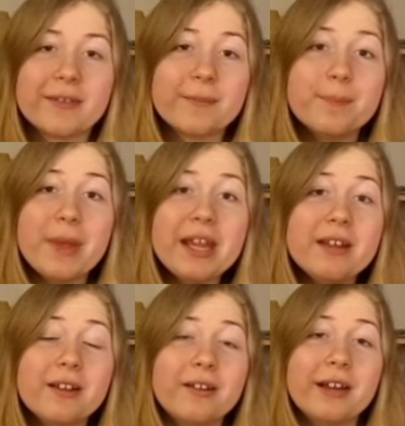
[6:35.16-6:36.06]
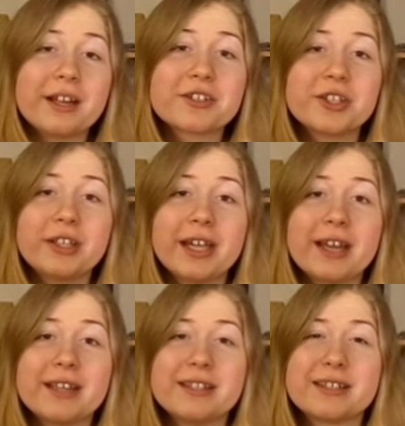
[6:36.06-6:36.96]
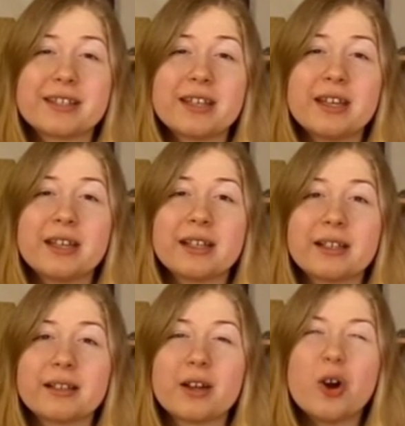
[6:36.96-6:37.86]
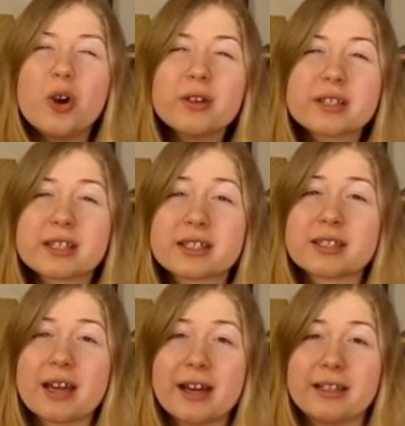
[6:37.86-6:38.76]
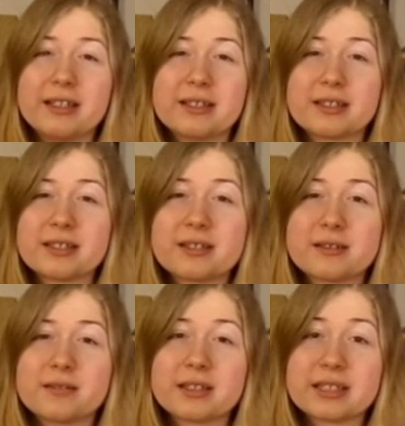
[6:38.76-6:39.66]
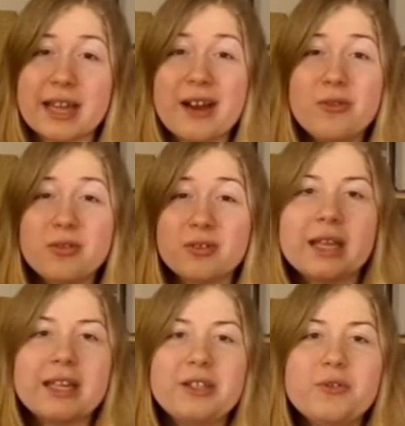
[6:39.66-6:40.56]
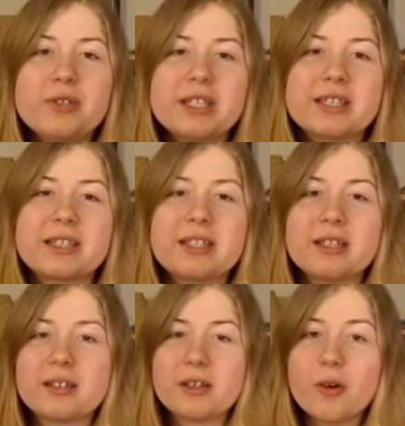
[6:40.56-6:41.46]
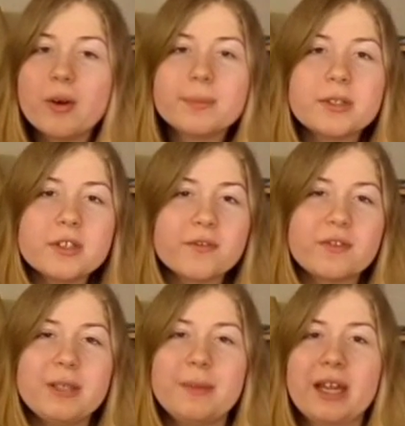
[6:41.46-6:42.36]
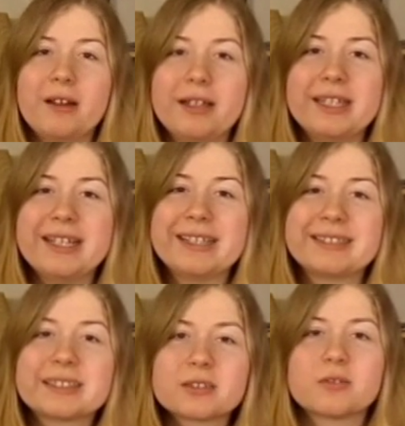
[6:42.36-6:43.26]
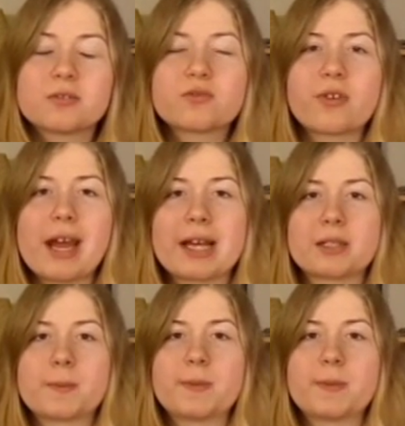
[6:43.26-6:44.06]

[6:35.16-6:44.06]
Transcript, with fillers: male actually has hooks on its snout. It uses to go up to the female and then it grasps